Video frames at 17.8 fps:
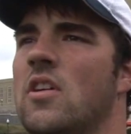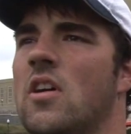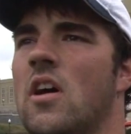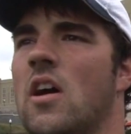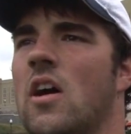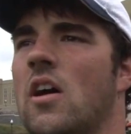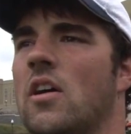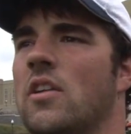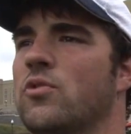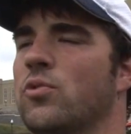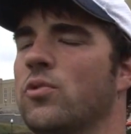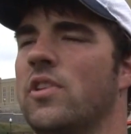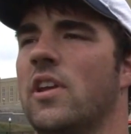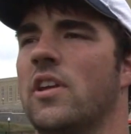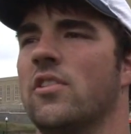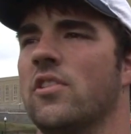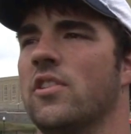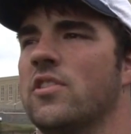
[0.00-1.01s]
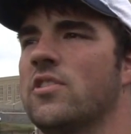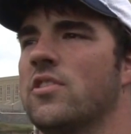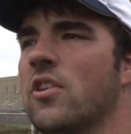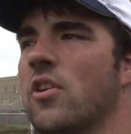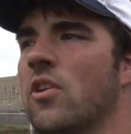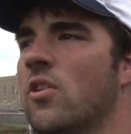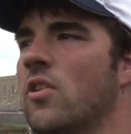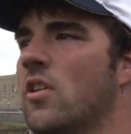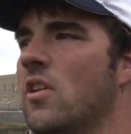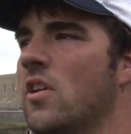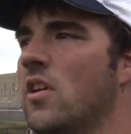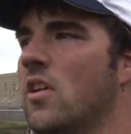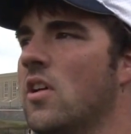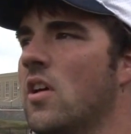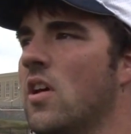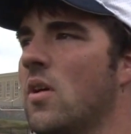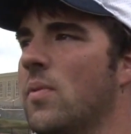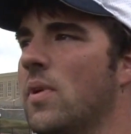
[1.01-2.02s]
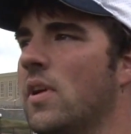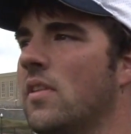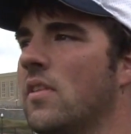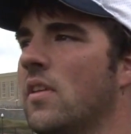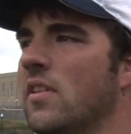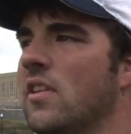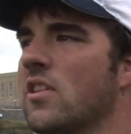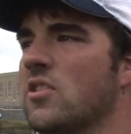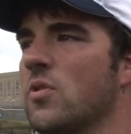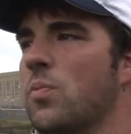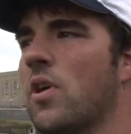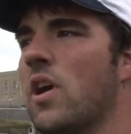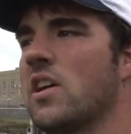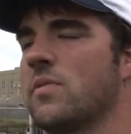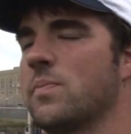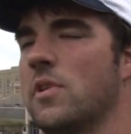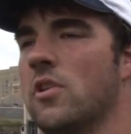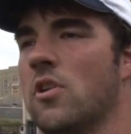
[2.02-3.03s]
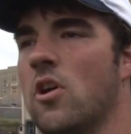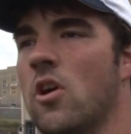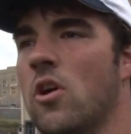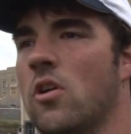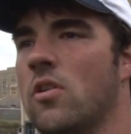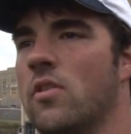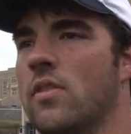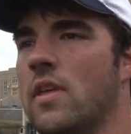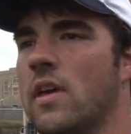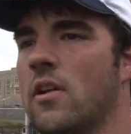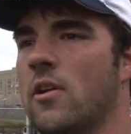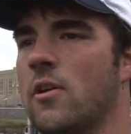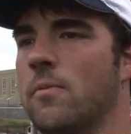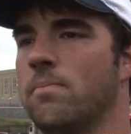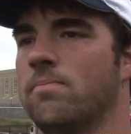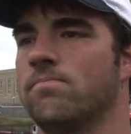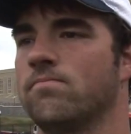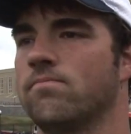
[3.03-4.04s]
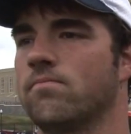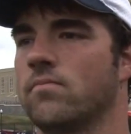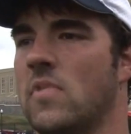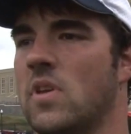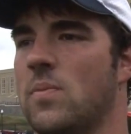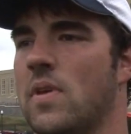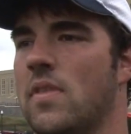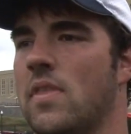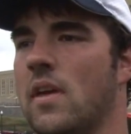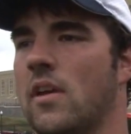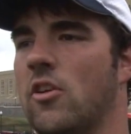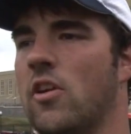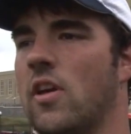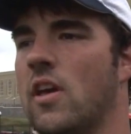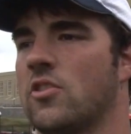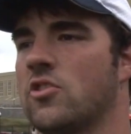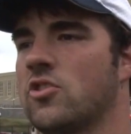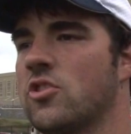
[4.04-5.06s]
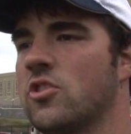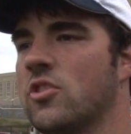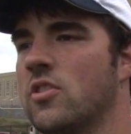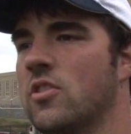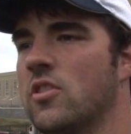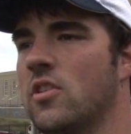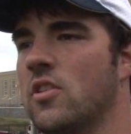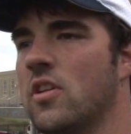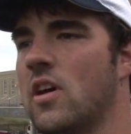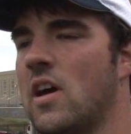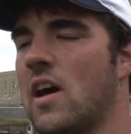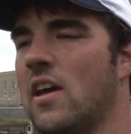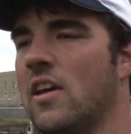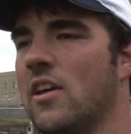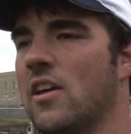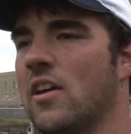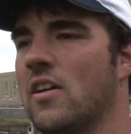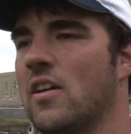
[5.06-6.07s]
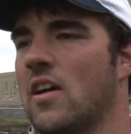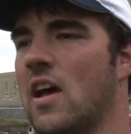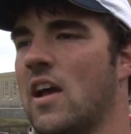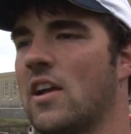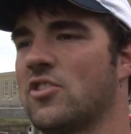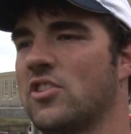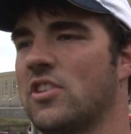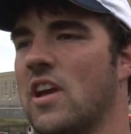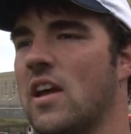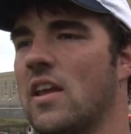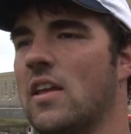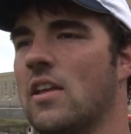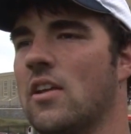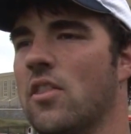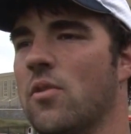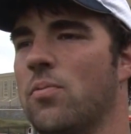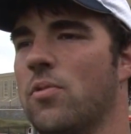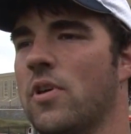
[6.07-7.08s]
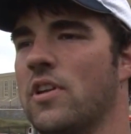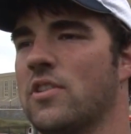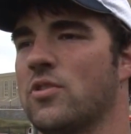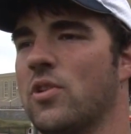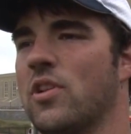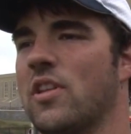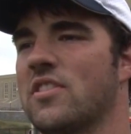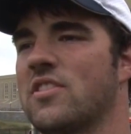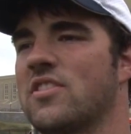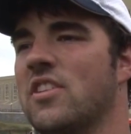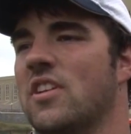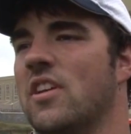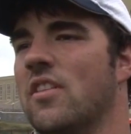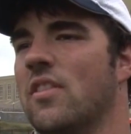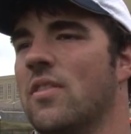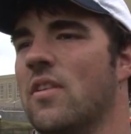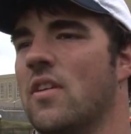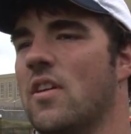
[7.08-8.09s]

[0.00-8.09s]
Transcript: It's ridiculous. So, I mean, it didn't surprise me at all that he made that catch. I actually got hit on the play, so I didn't see it.